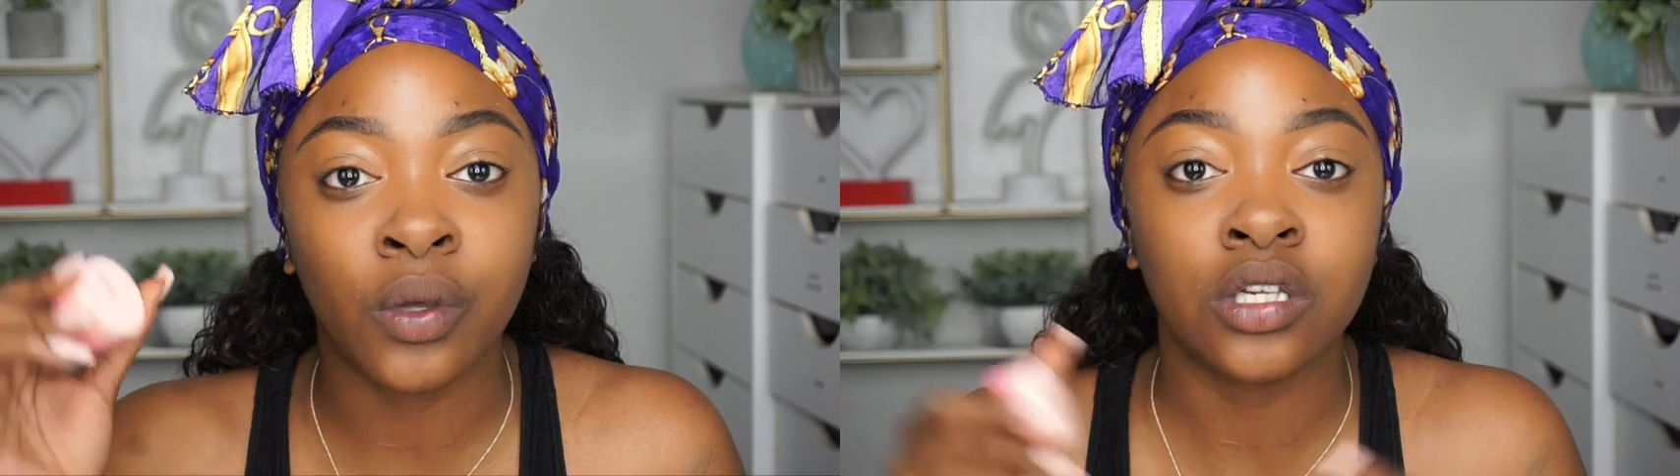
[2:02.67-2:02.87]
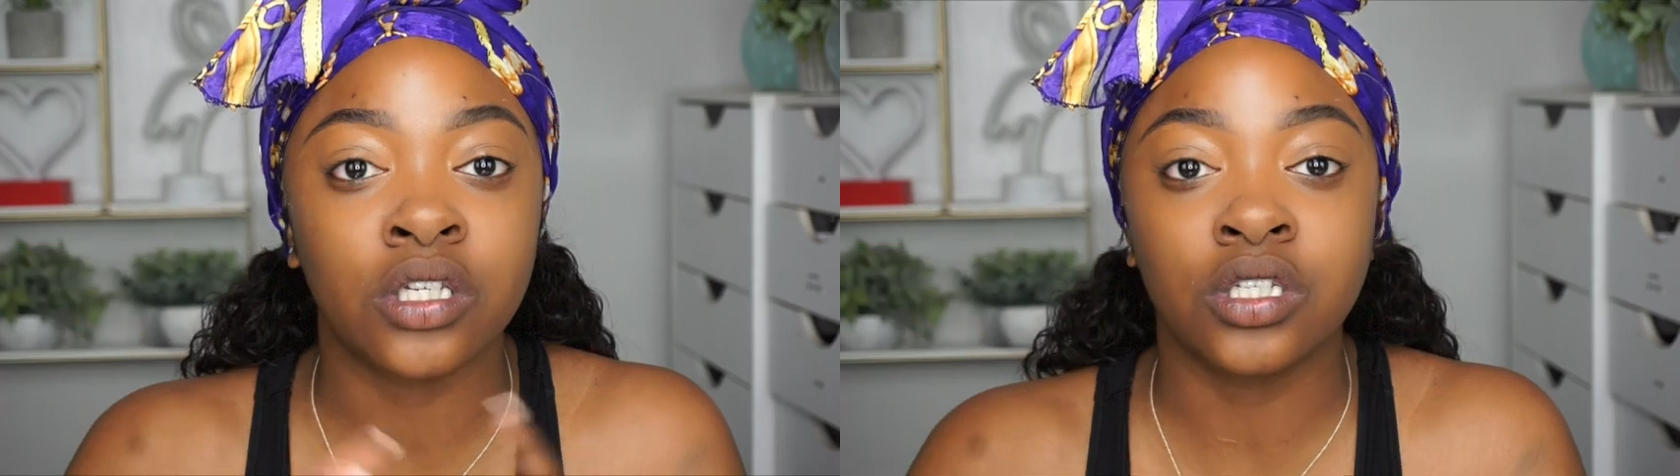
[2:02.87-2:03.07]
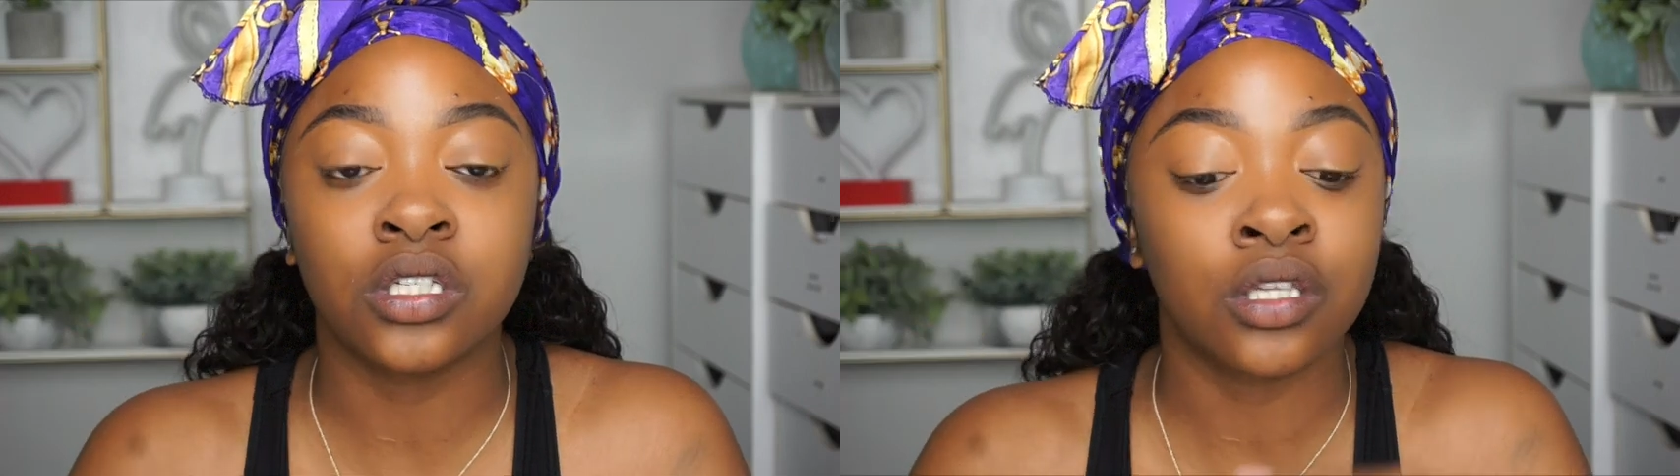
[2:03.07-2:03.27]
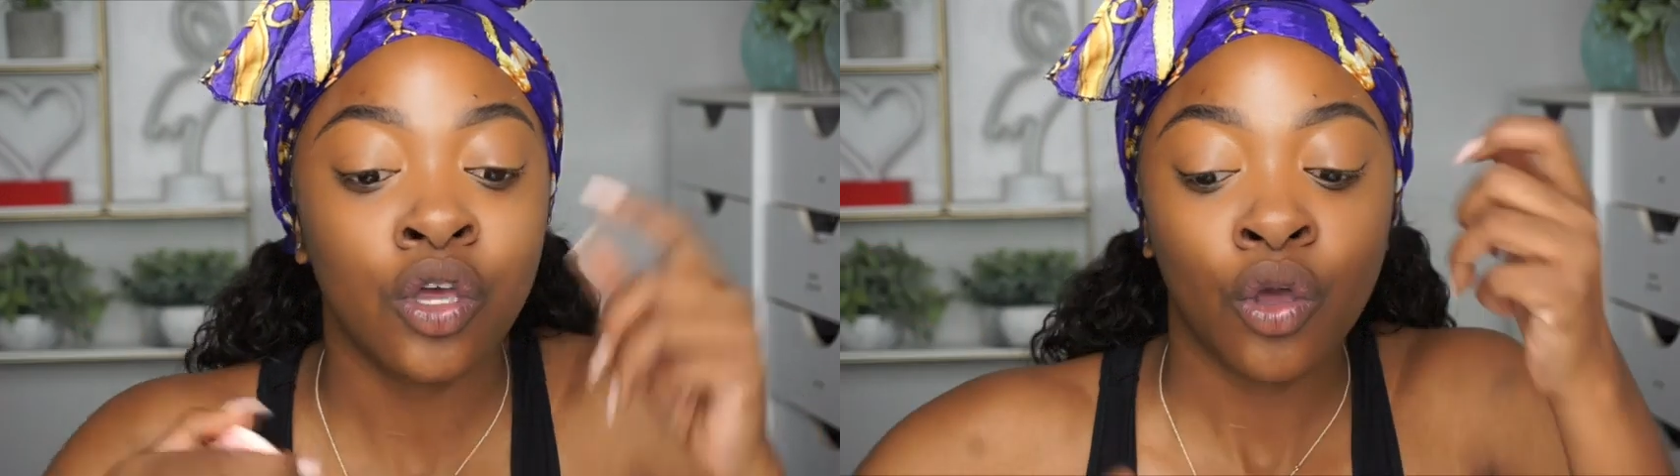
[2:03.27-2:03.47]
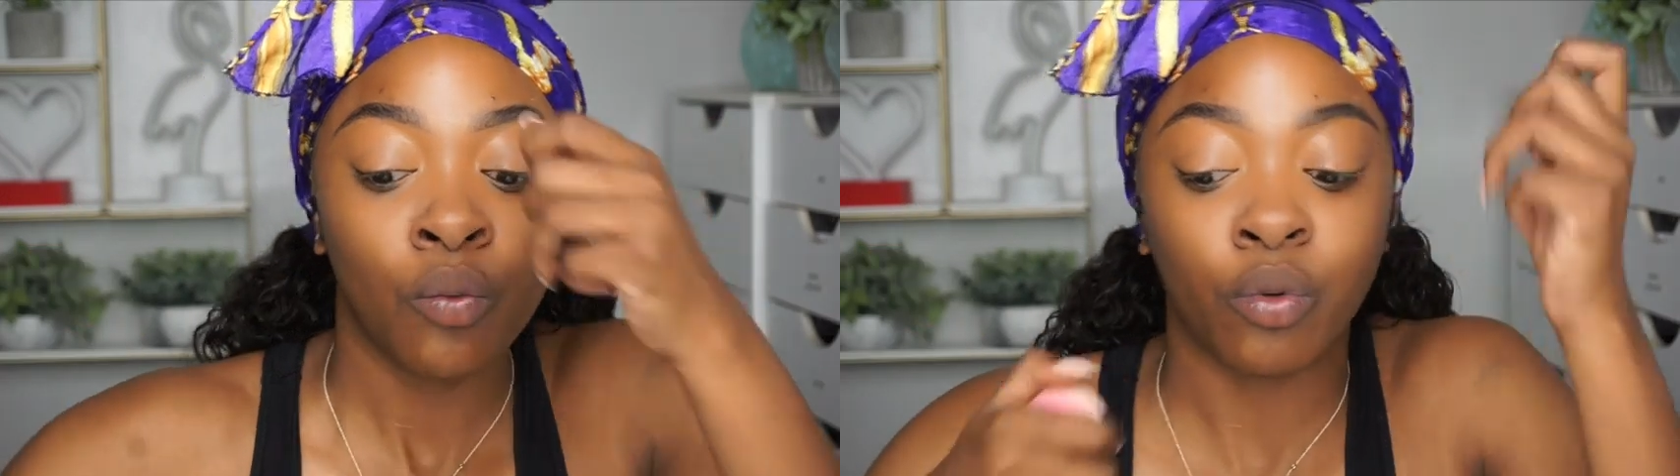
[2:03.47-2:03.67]
quick to just
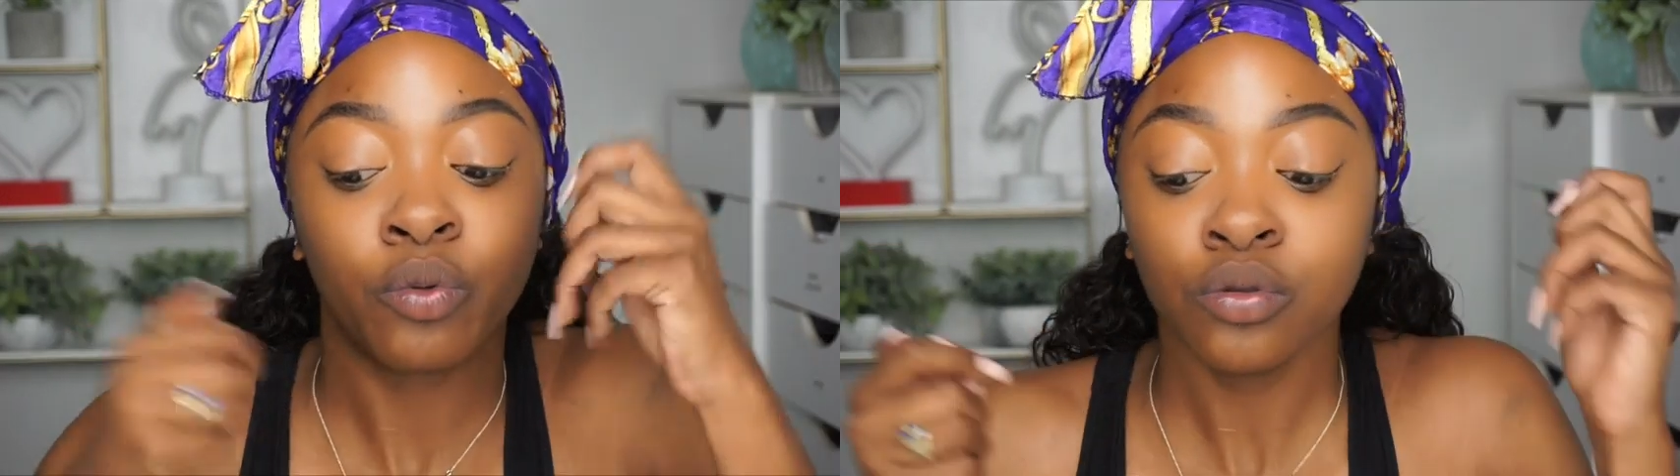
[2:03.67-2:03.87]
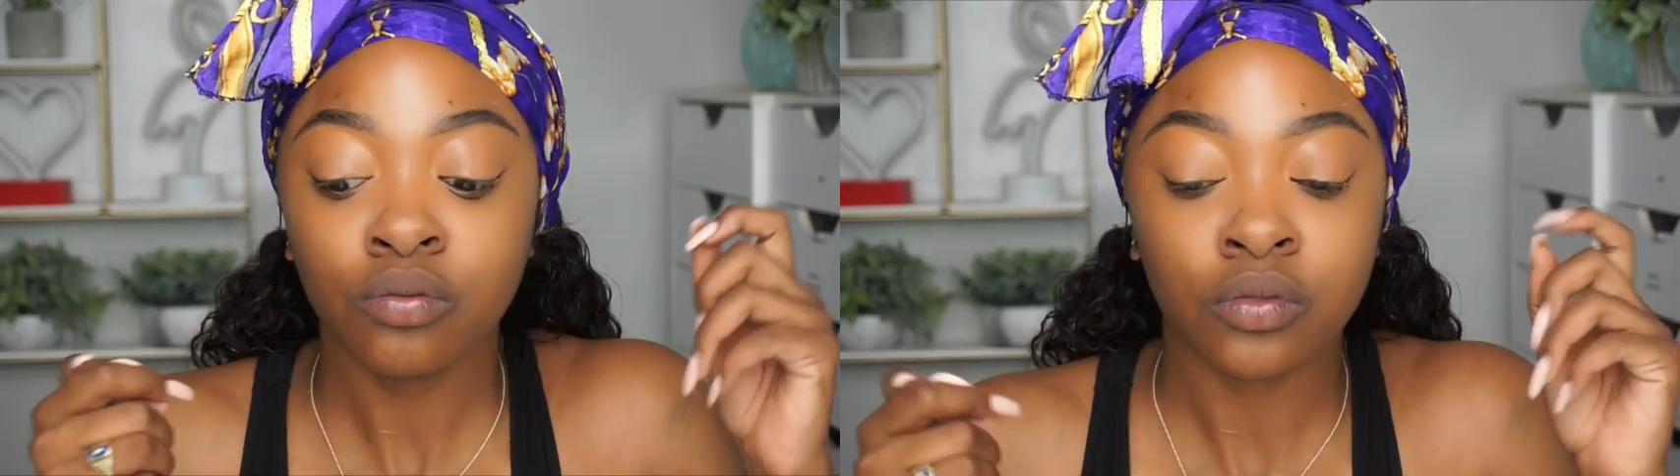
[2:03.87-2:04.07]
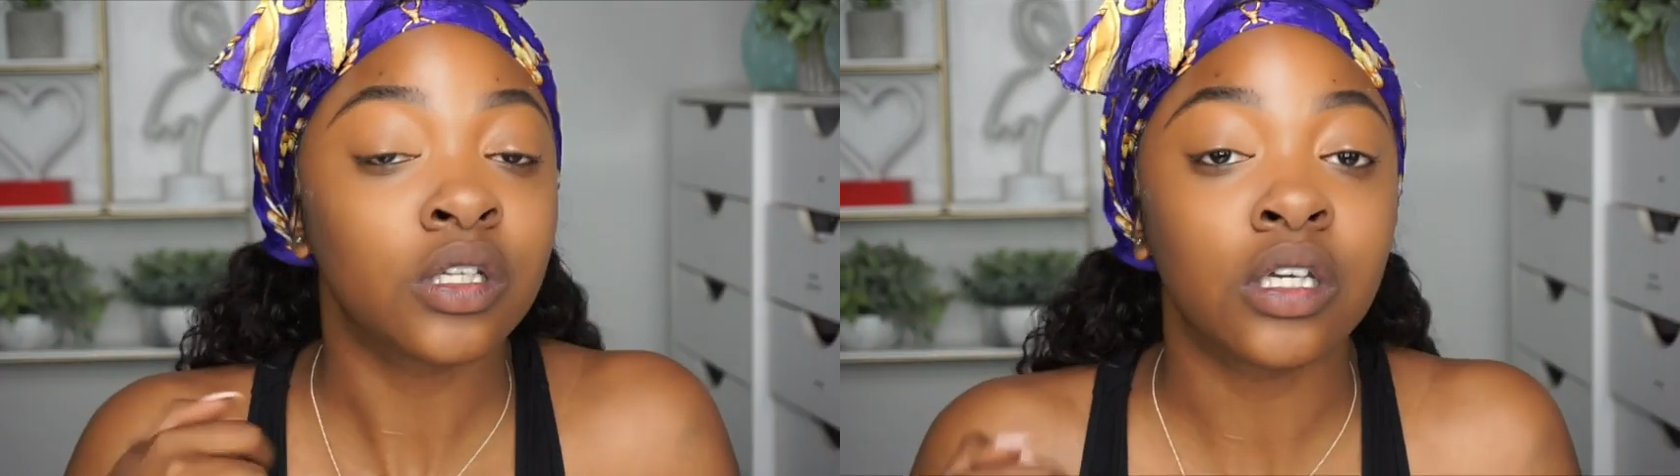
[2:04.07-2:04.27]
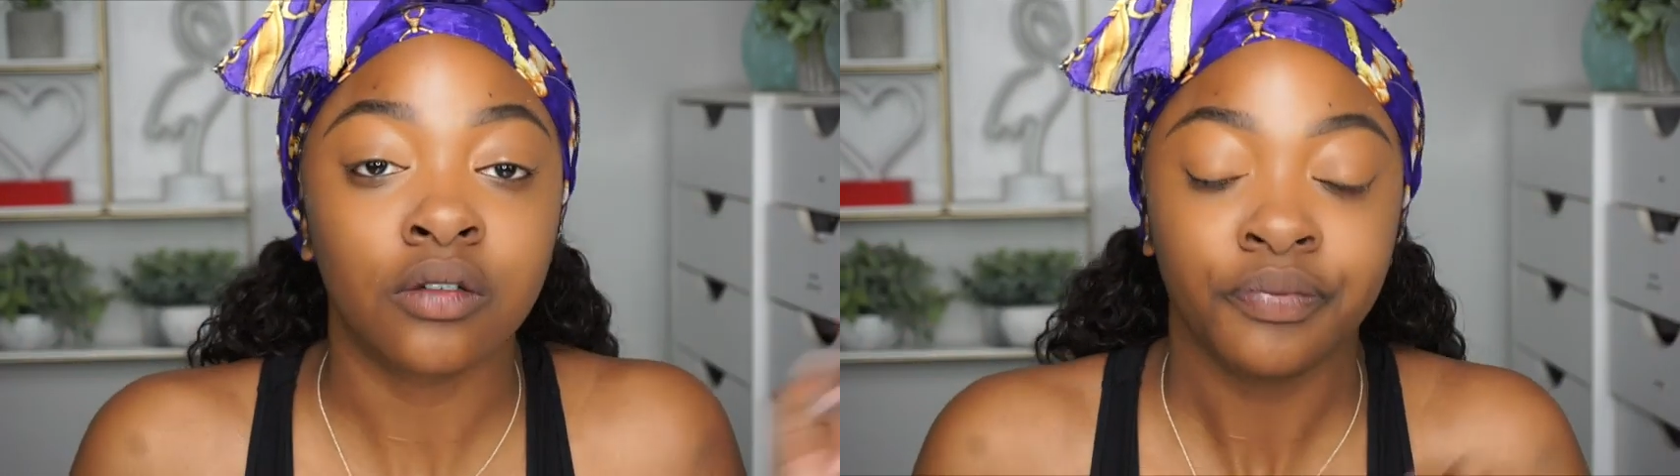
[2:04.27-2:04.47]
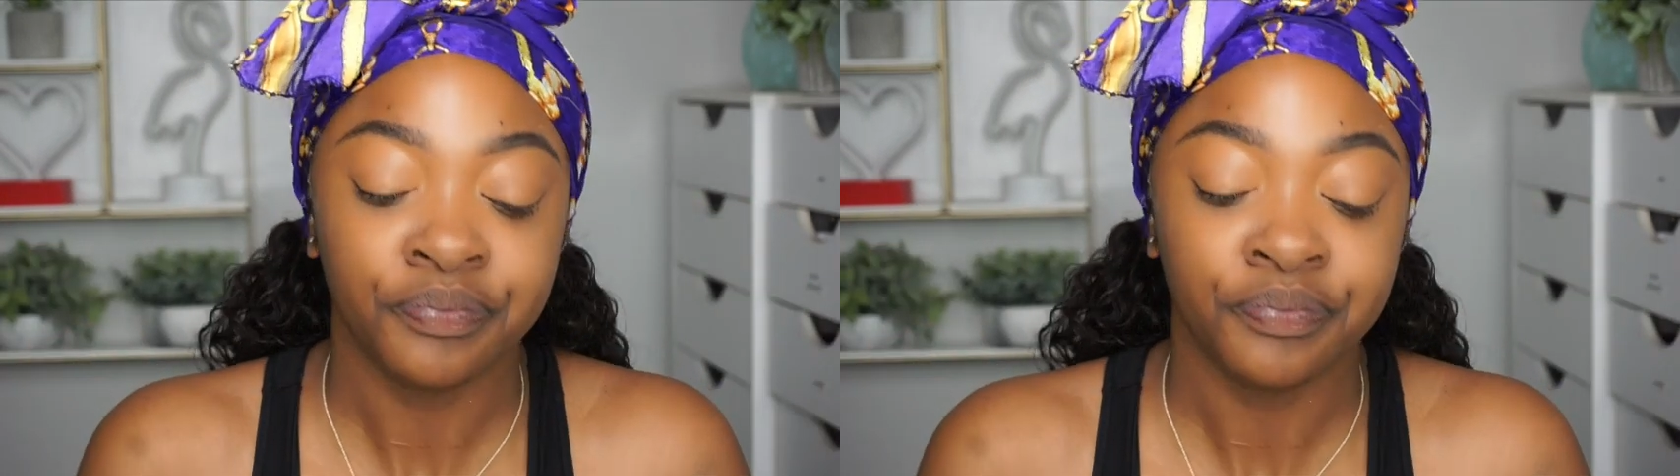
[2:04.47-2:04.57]
boop, boop, done.